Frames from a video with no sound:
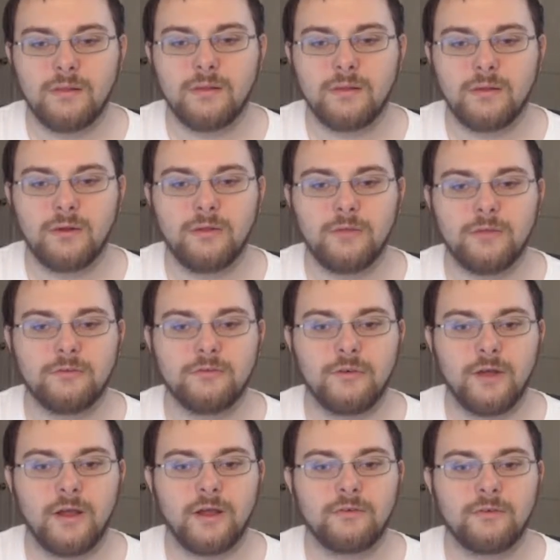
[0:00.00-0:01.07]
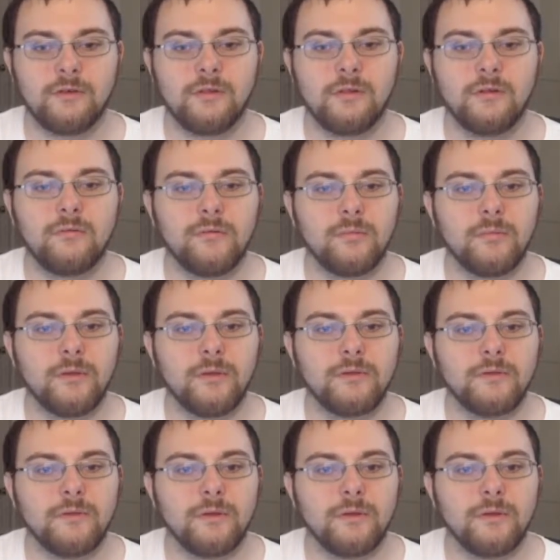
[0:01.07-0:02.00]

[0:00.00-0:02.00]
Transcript: Got all the trash all over the place.